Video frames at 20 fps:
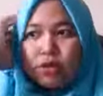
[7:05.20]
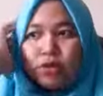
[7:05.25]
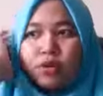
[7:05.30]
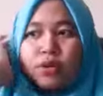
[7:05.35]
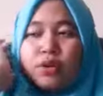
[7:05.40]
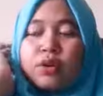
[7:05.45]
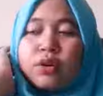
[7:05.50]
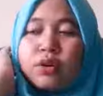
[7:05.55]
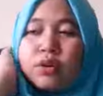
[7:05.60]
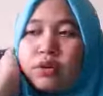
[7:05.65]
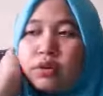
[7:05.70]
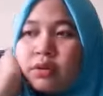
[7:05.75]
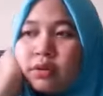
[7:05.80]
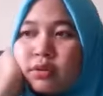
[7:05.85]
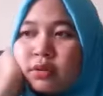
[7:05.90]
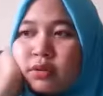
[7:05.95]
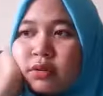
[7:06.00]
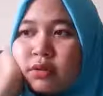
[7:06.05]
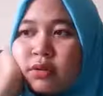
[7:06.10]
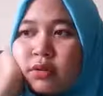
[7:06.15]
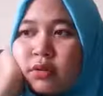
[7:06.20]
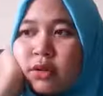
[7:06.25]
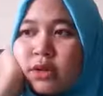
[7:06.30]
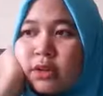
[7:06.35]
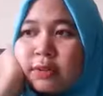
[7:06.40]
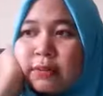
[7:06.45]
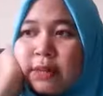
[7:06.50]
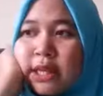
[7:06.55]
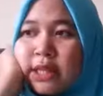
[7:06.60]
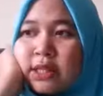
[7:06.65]
So
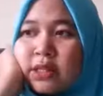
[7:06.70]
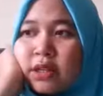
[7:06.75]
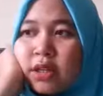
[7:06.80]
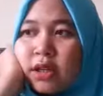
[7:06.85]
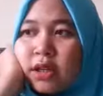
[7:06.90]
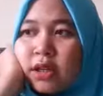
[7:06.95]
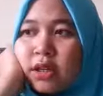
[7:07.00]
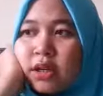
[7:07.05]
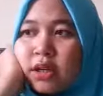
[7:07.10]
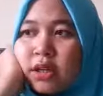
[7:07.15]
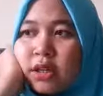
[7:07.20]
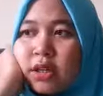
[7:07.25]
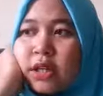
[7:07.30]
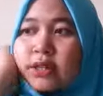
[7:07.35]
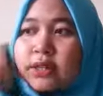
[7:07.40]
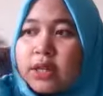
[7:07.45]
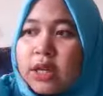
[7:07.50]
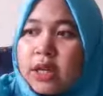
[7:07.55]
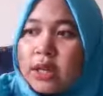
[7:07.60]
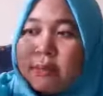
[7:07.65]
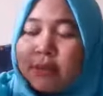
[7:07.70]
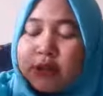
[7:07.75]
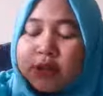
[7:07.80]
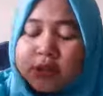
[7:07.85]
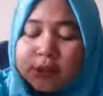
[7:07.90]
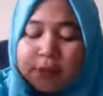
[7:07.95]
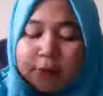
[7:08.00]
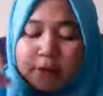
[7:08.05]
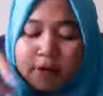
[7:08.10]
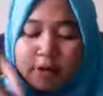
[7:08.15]
that's all
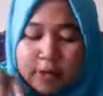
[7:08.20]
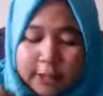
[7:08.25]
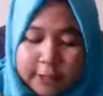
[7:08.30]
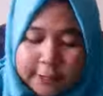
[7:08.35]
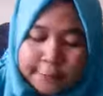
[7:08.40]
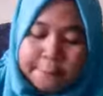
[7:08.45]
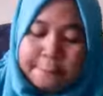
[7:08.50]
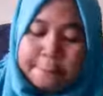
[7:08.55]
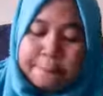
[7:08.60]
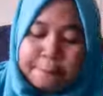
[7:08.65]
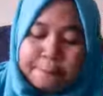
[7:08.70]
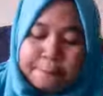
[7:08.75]
about semiotic.